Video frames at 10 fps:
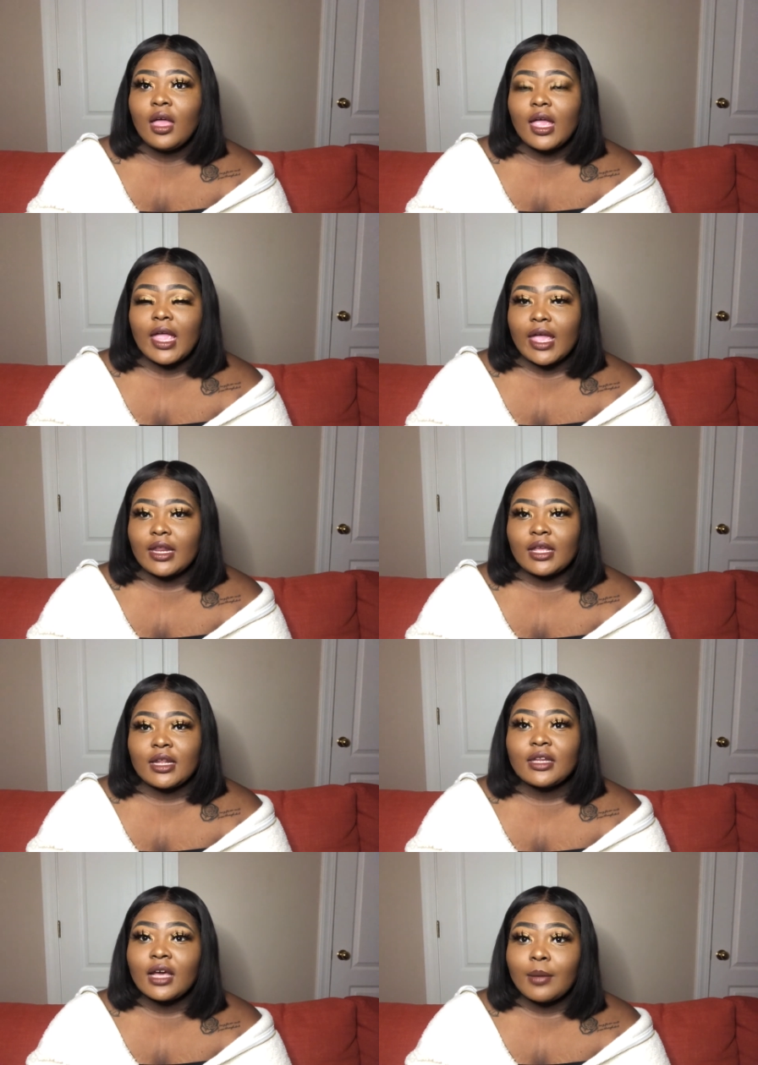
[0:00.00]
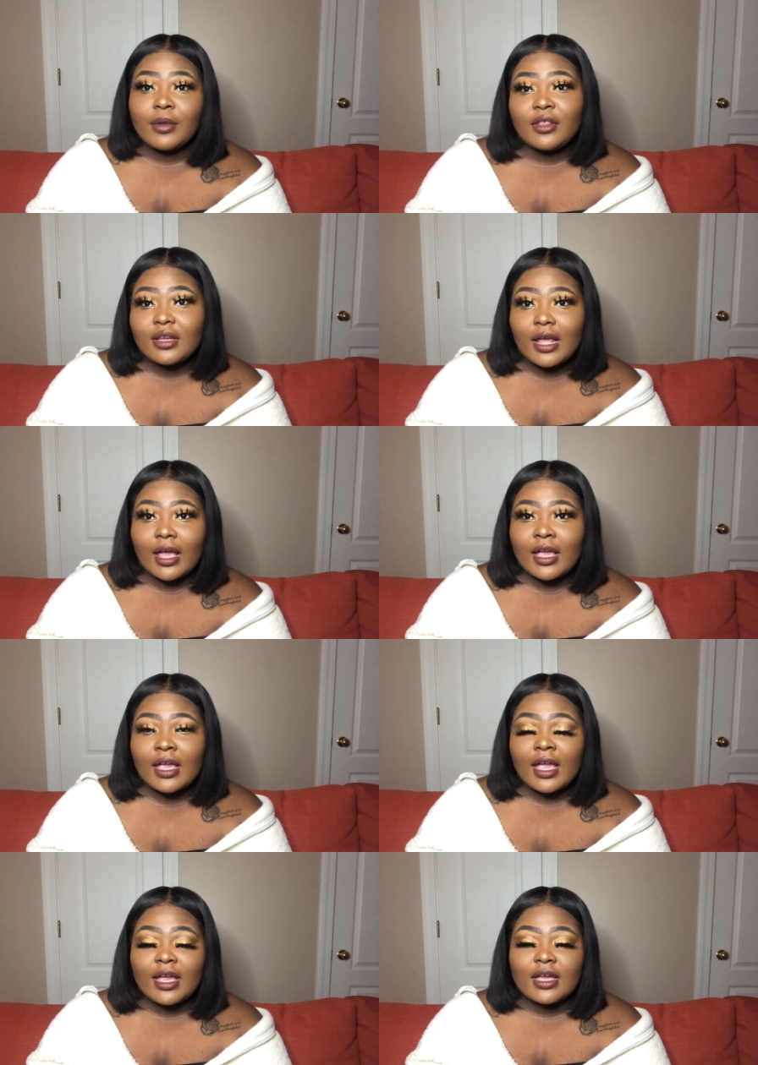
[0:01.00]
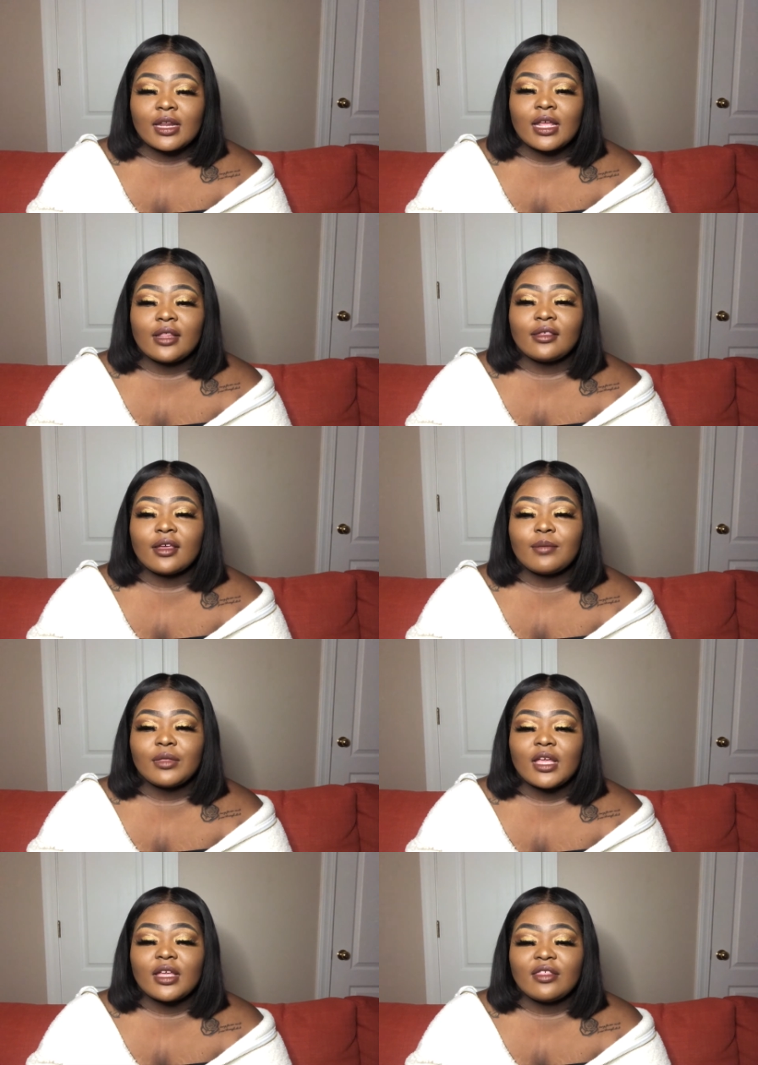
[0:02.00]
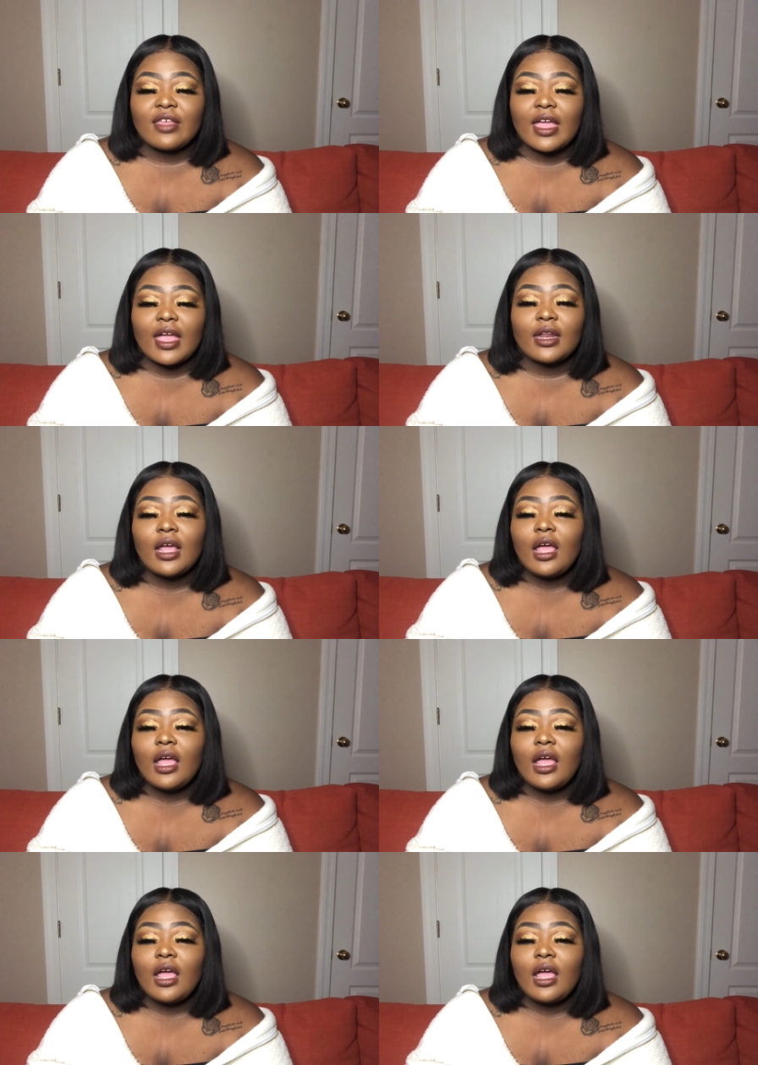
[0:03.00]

at any time of the day, and it's something that